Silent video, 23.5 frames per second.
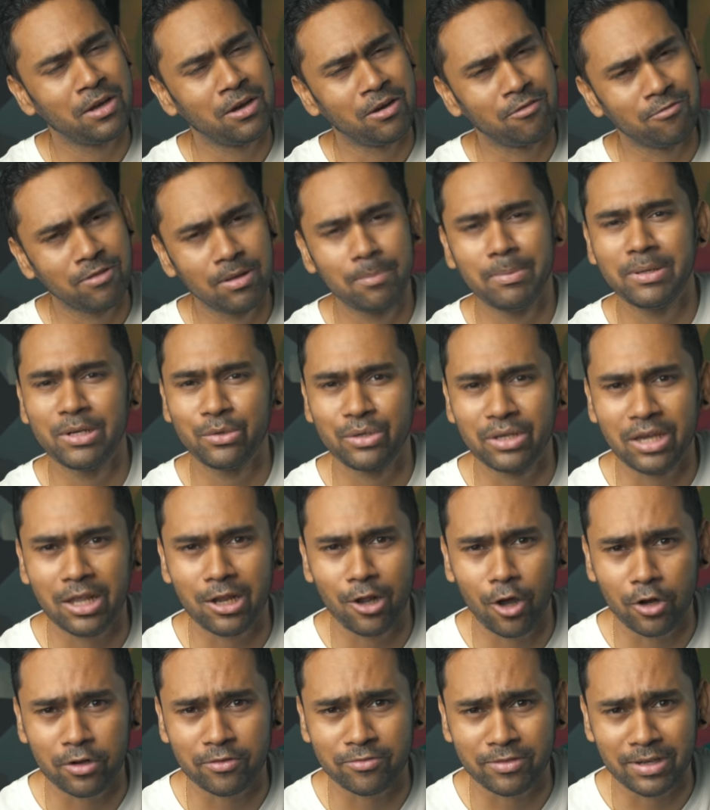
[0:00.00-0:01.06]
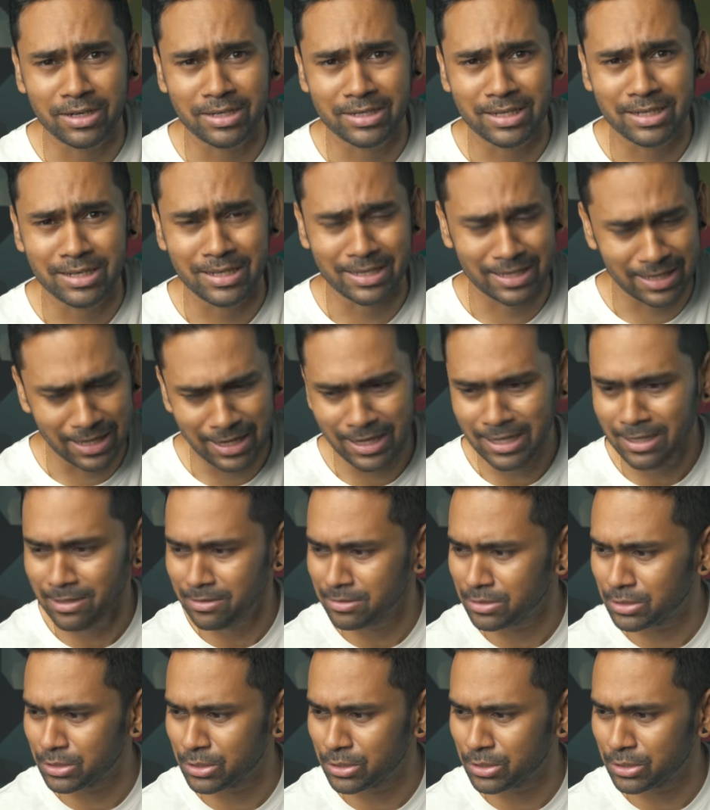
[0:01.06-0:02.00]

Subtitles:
We'll be doing a lot of content again.